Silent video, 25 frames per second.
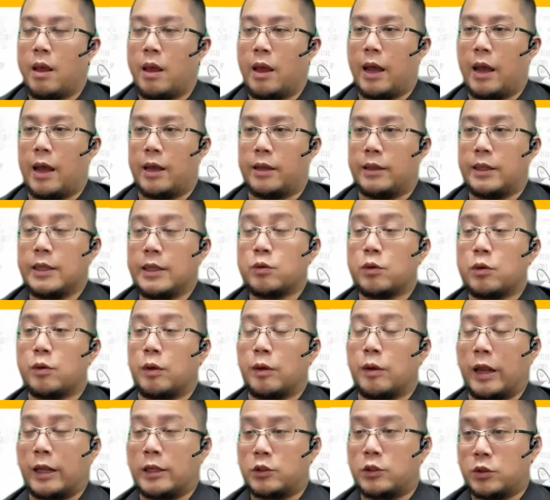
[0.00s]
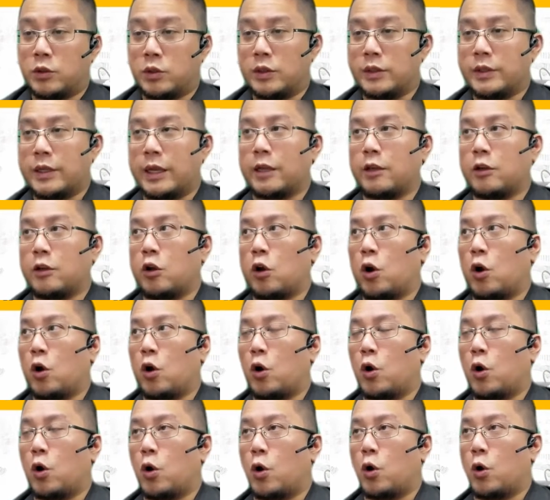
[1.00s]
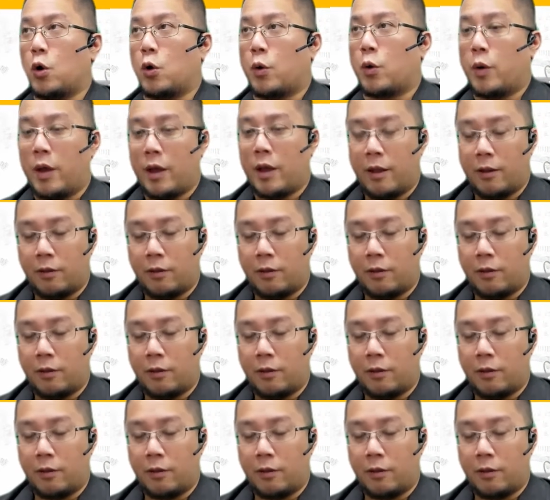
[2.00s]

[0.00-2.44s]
And this will ensure that your